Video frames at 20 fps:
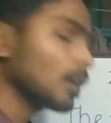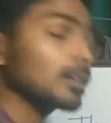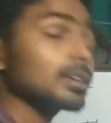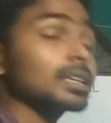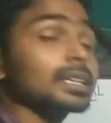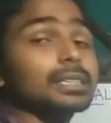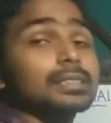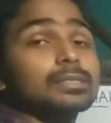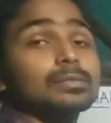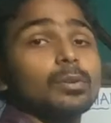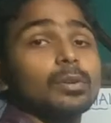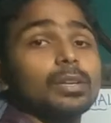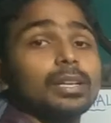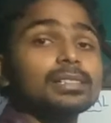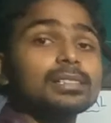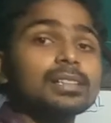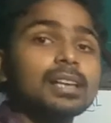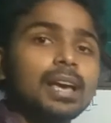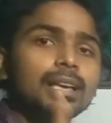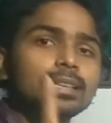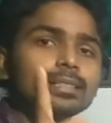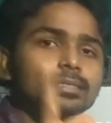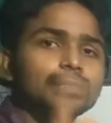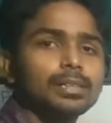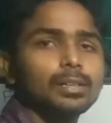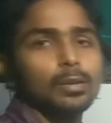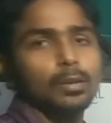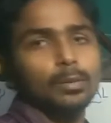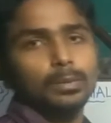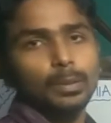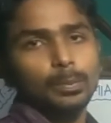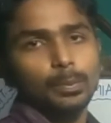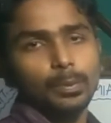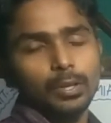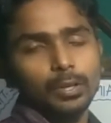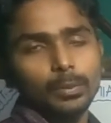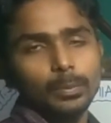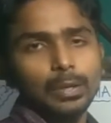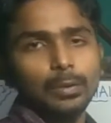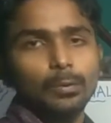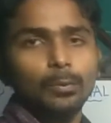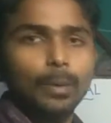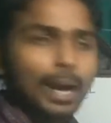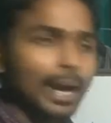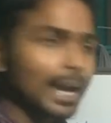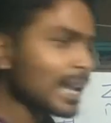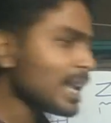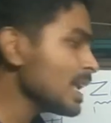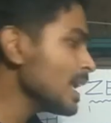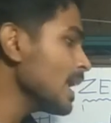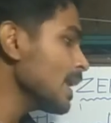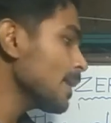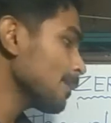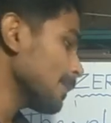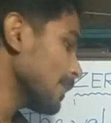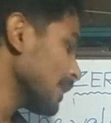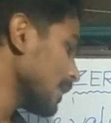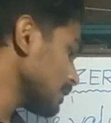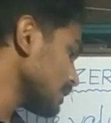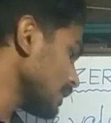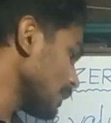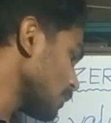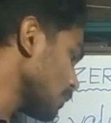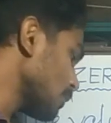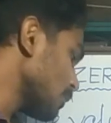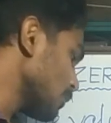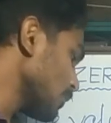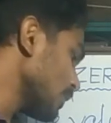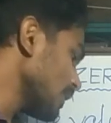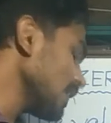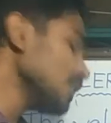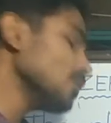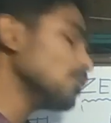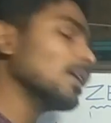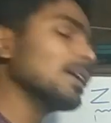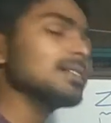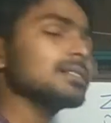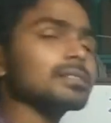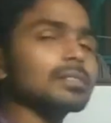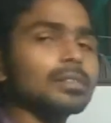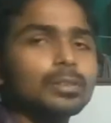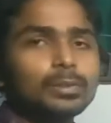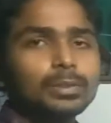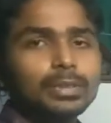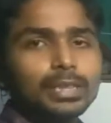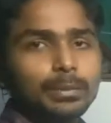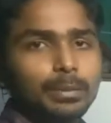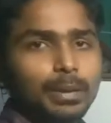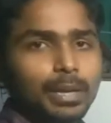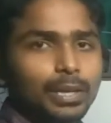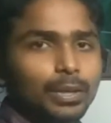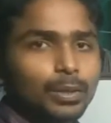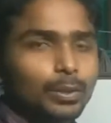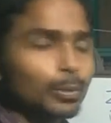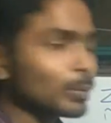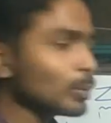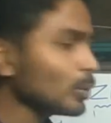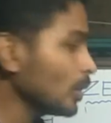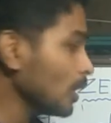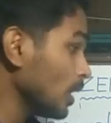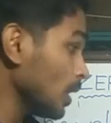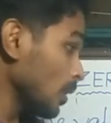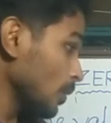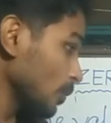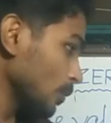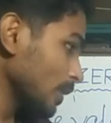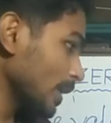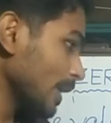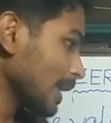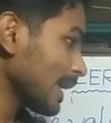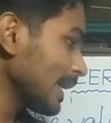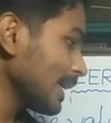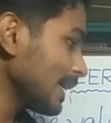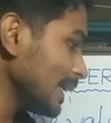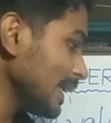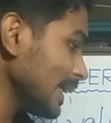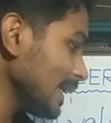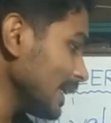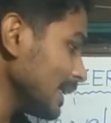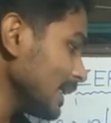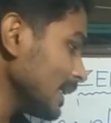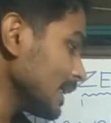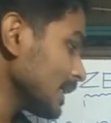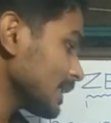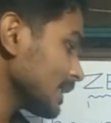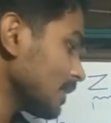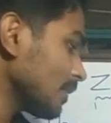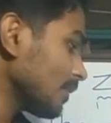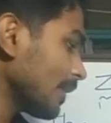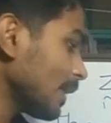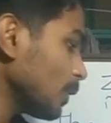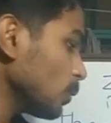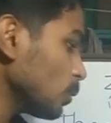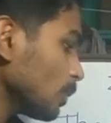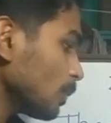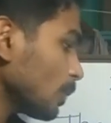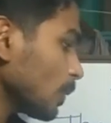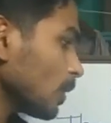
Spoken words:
or it is known as 0 of the polynomial. Why? Because after putting y is equal to 3 by 2 we are getting the value of